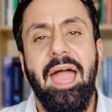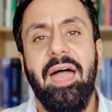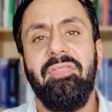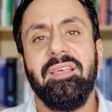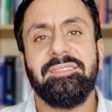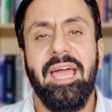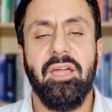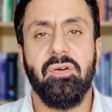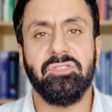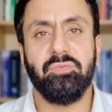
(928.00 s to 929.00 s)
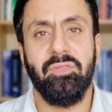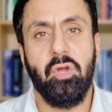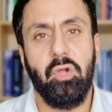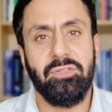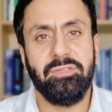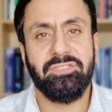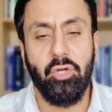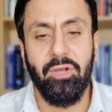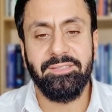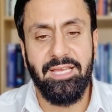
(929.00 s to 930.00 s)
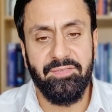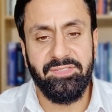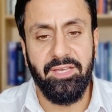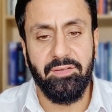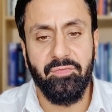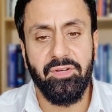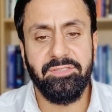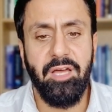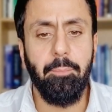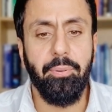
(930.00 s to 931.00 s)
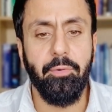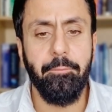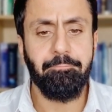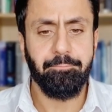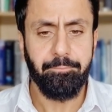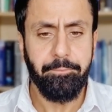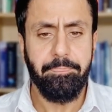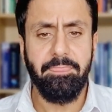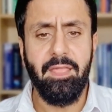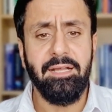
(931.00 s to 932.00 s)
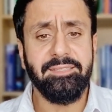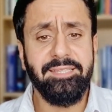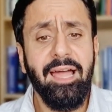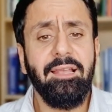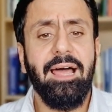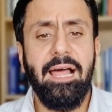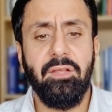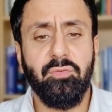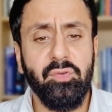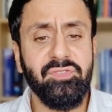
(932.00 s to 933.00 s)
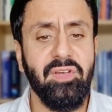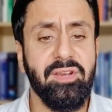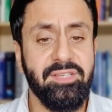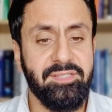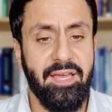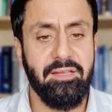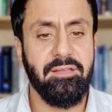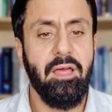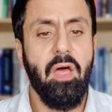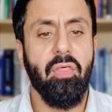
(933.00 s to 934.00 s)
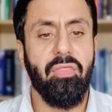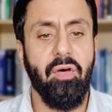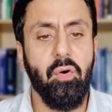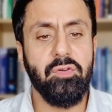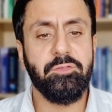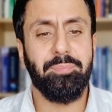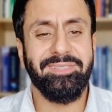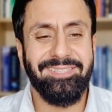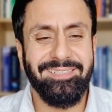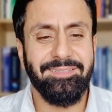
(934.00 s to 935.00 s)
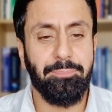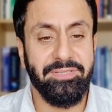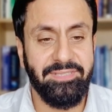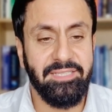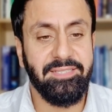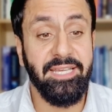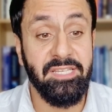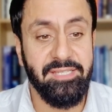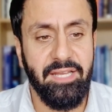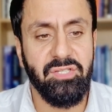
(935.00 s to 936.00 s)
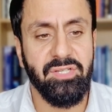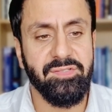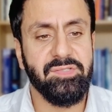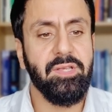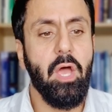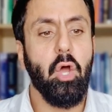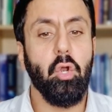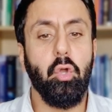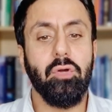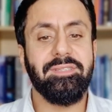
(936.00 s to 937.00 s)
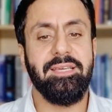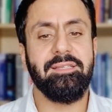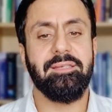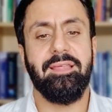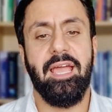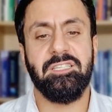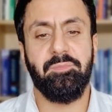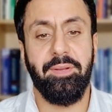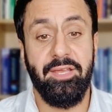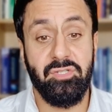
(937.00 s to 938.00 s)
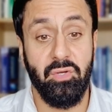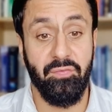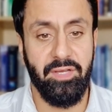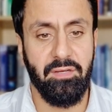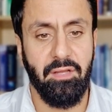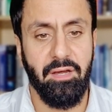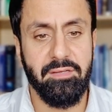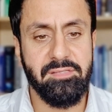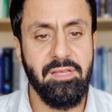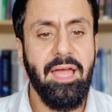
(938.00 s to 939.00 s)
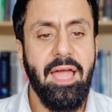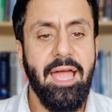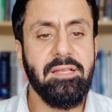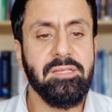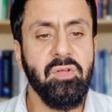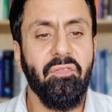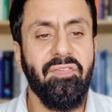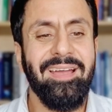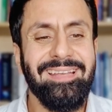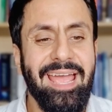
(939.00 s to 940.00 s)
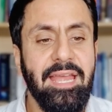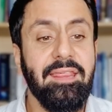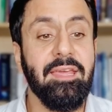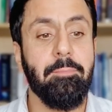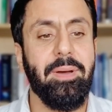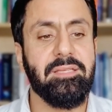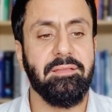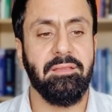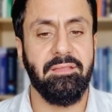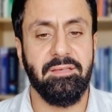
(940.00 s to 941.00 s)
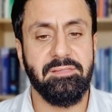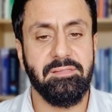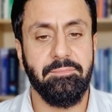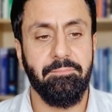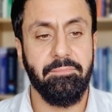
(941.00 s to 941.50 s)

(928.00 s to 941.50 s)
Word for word: And this echoes what the scholars have said. For example, Sahl al-Tustari said, those possess possessing intelligence looked into the explanation of ikhlas and did not find anything better than this.